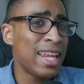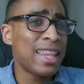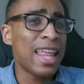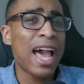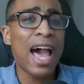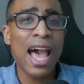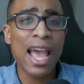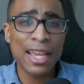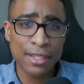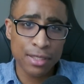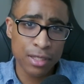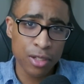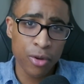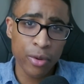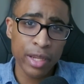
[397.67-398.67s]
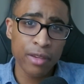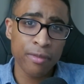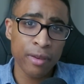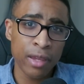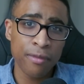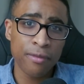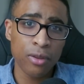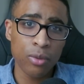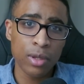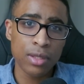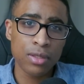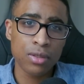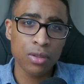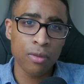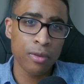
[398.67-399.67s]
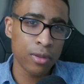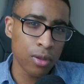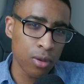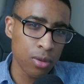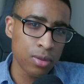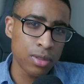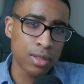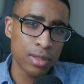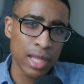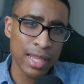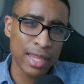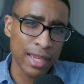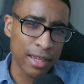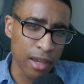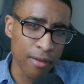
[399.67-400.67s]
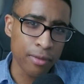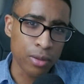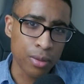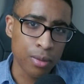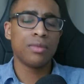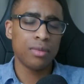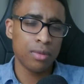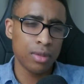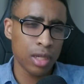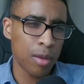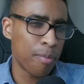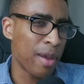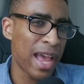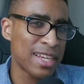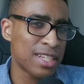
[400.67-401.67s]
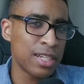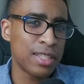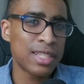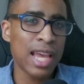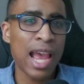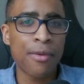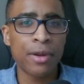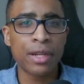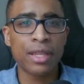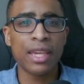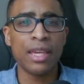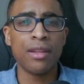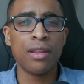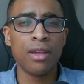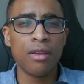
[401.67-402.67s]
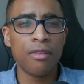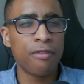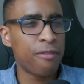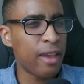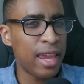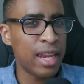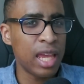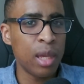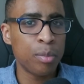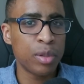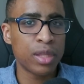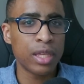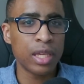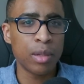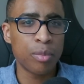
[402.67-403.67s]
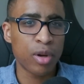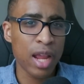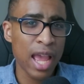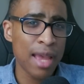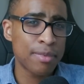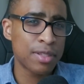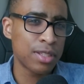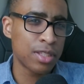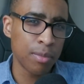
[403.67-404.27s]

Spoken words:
the highest degree of influence over those that they govern. The compassionate tyrant can feign empathy and perhaps is the